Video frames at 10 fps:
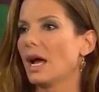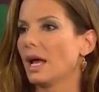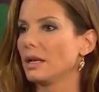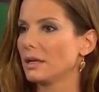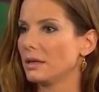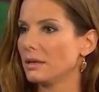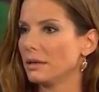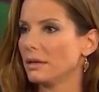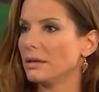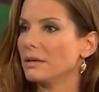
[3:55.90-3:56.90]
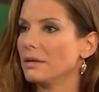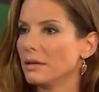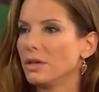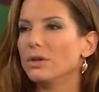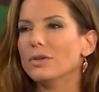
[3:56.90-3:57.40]
Eventually, it came
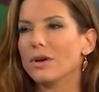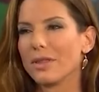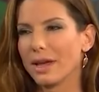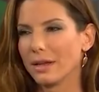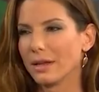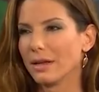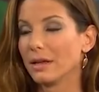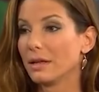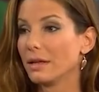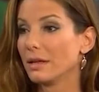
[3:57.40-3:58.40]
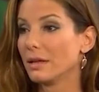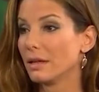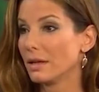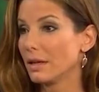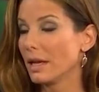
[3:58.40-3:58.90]
to this awkward dialogue.